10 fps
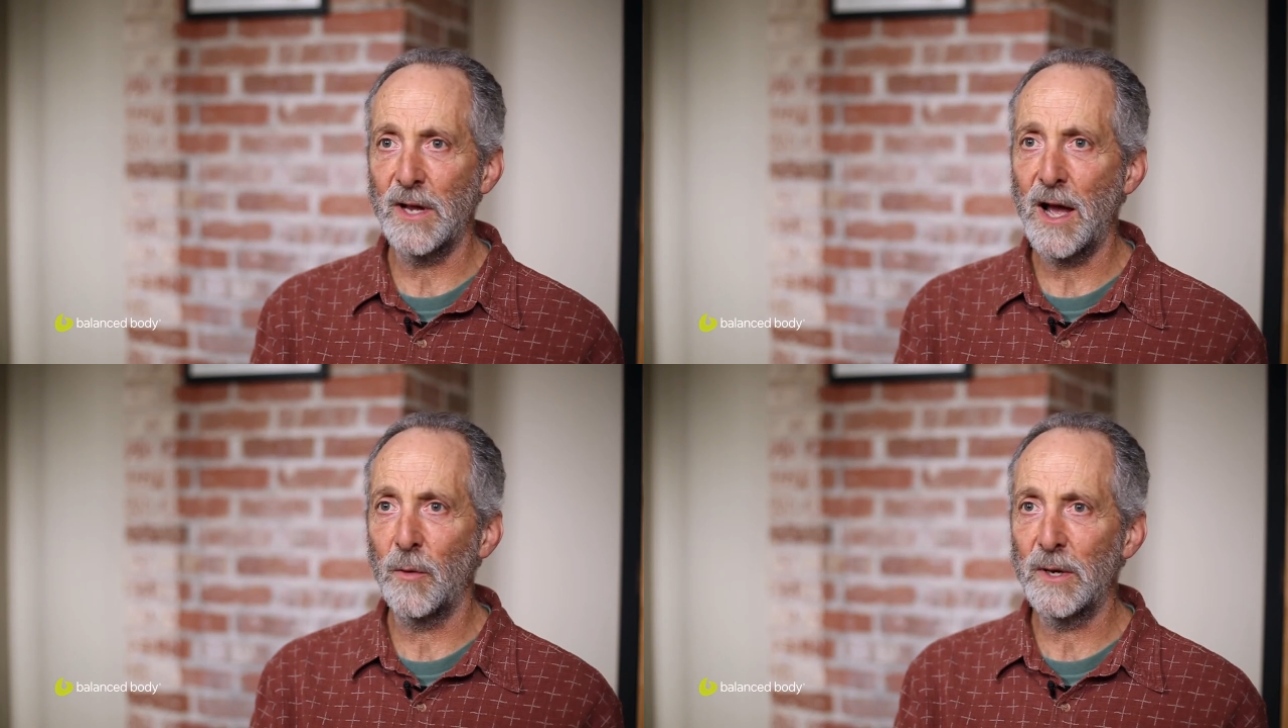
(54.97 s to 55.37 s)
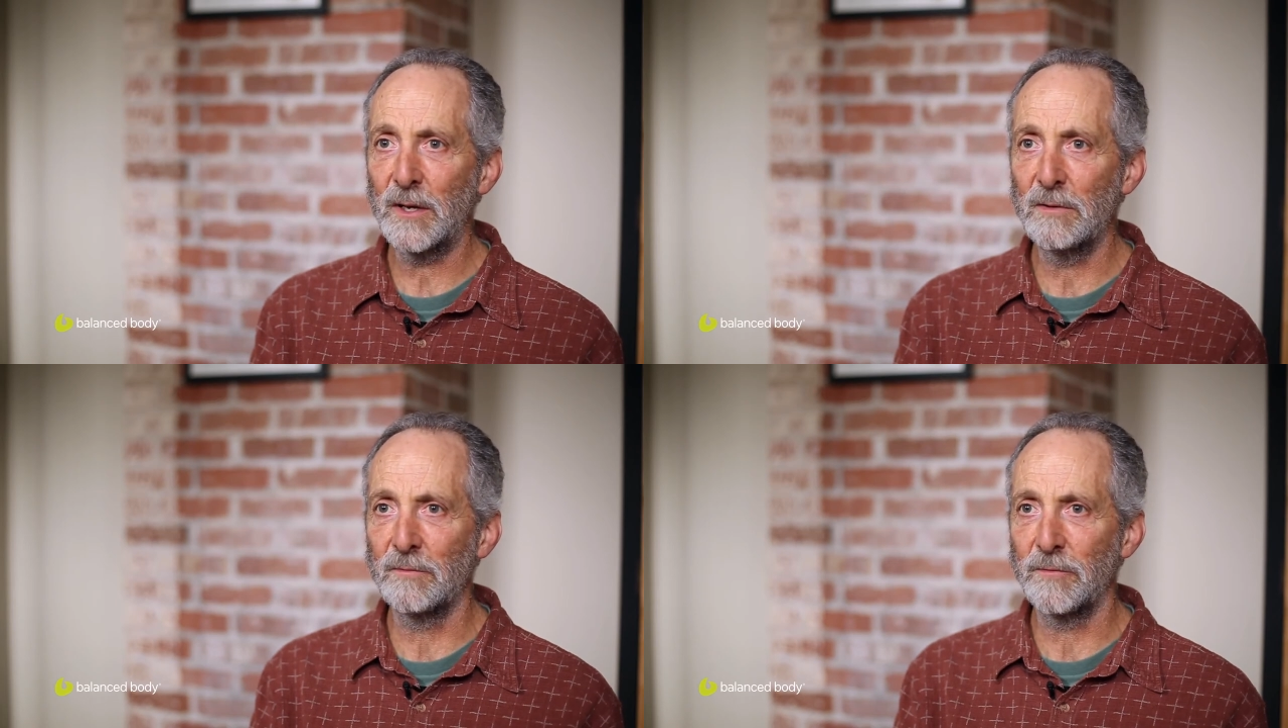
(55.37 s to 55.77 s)
yeah, we
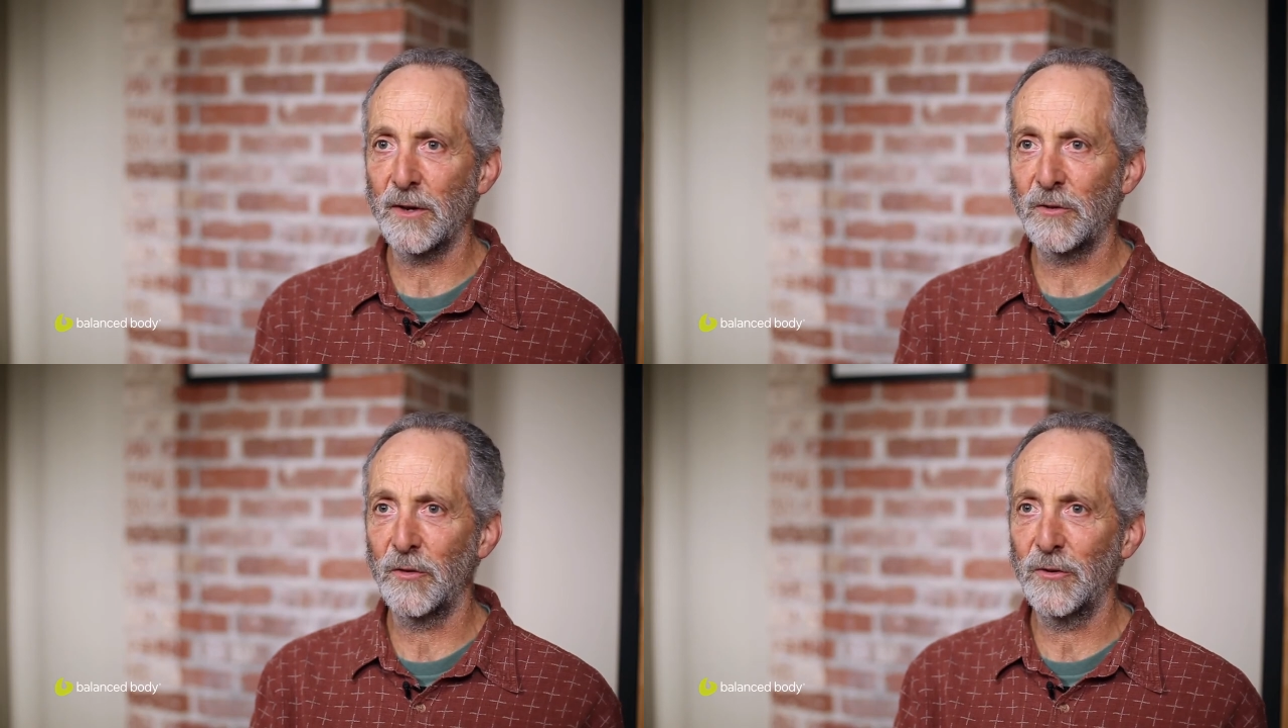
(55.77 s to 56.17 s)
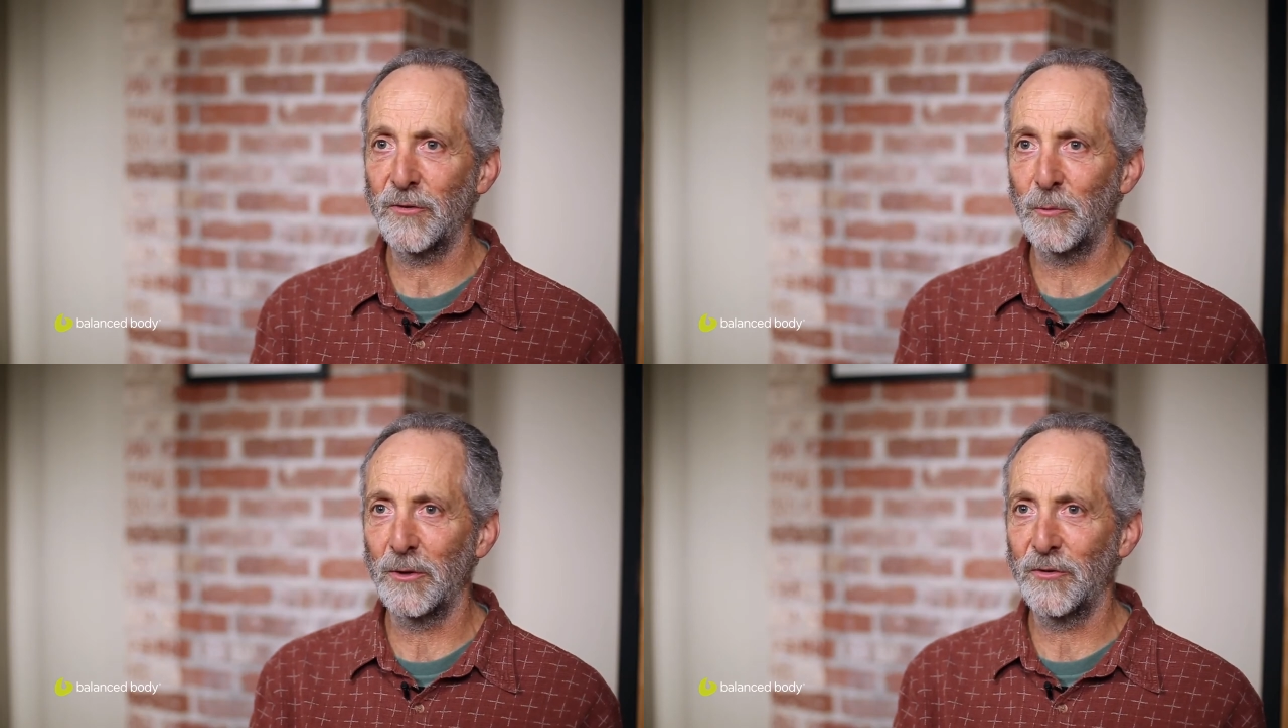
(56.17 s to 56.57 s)
can fix
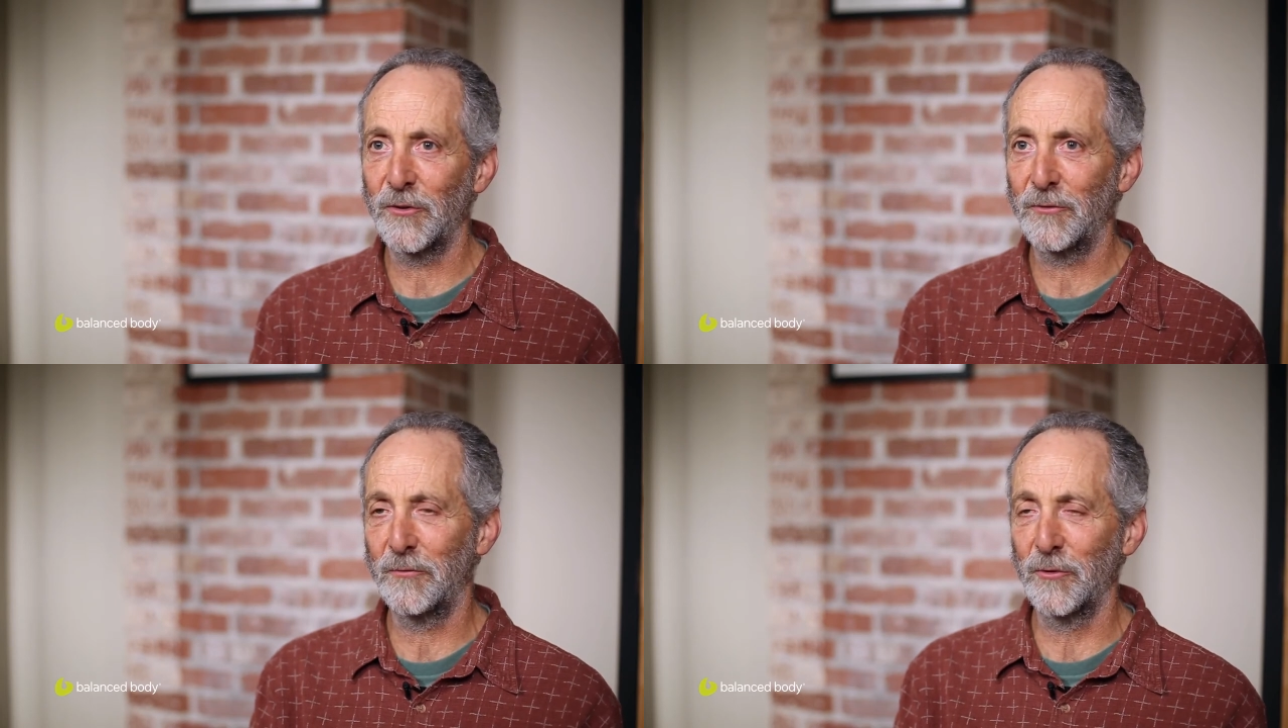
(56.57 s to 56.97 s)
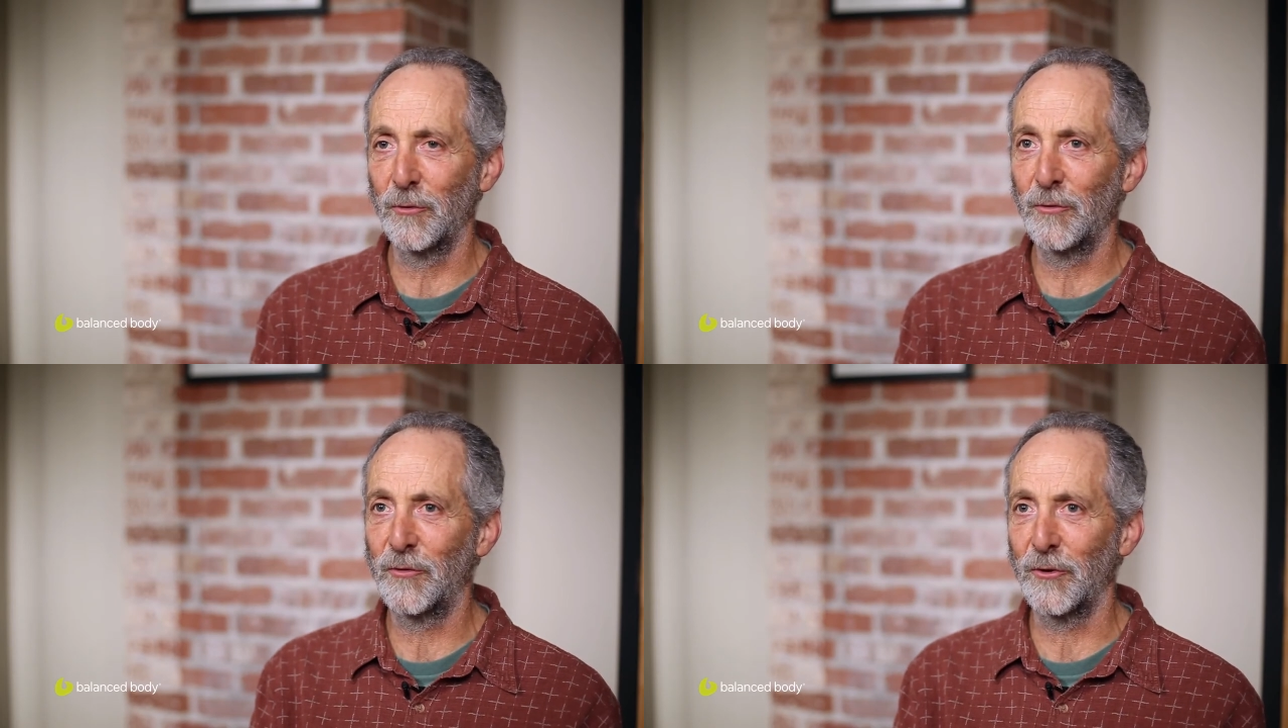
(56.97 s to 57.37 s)
this. We'll just
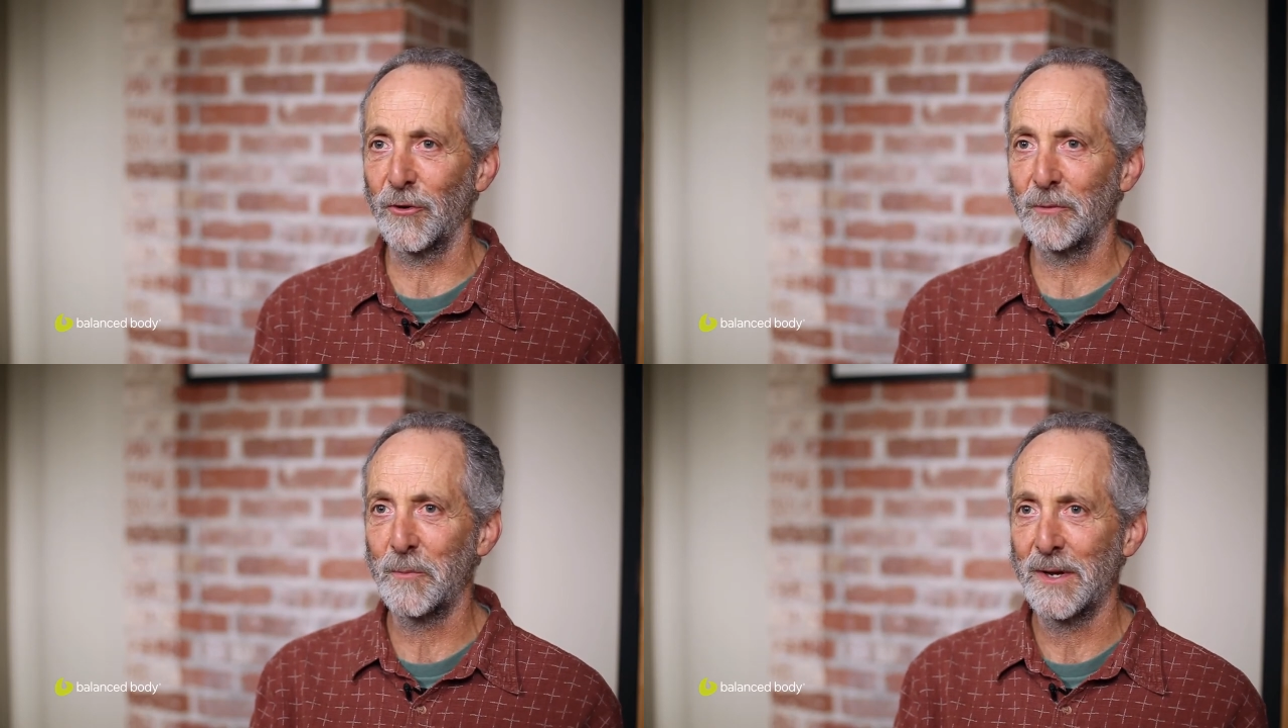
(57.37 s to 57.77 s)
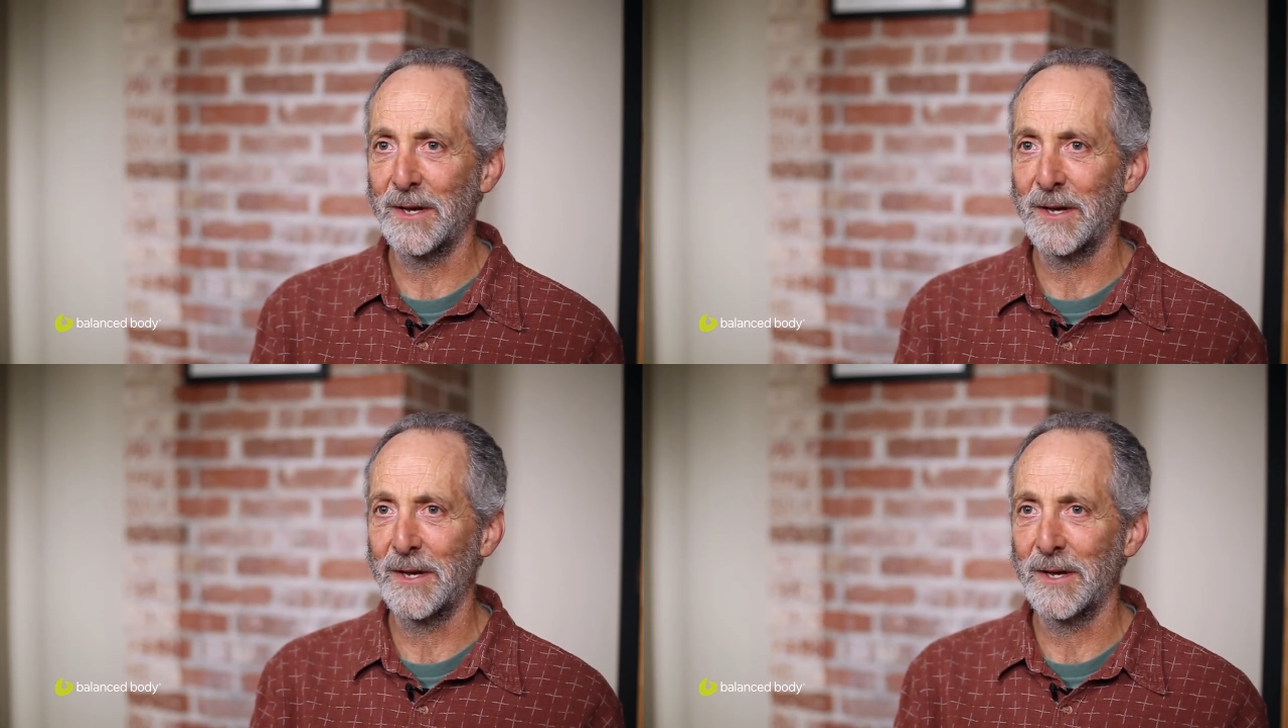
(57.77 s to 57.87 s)
fuse your